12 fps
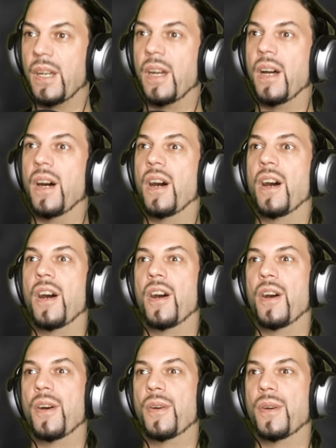
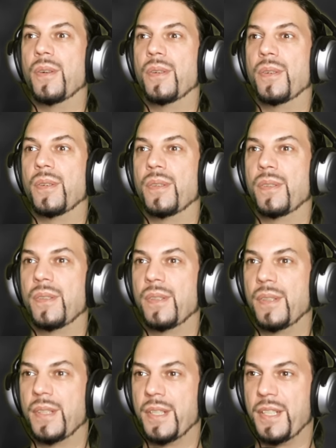Oh,
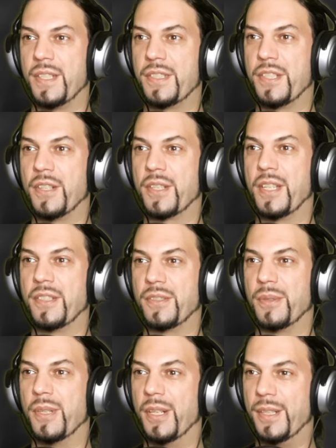he's talking
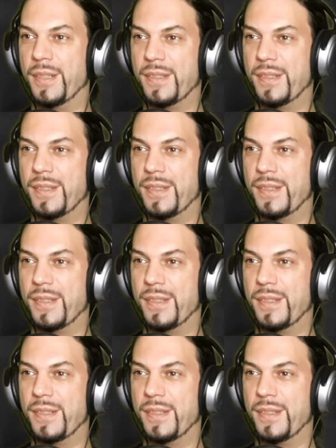to her.